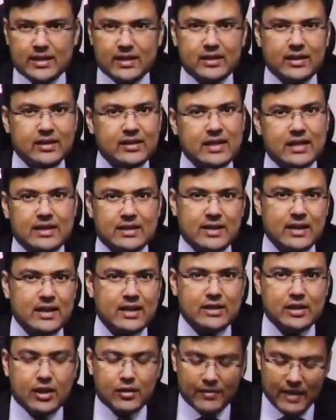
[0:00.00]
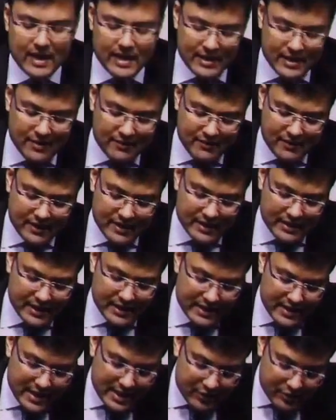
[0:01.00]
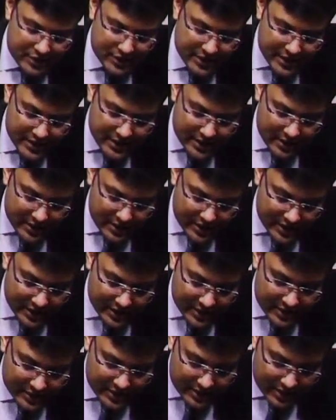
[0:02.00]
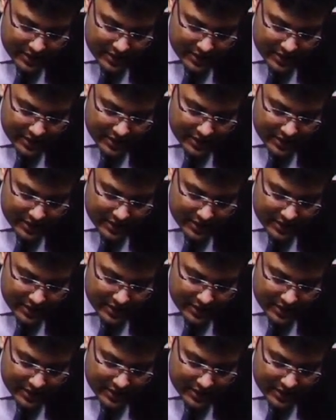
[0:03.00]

This X-ray is of an infant, and can you see here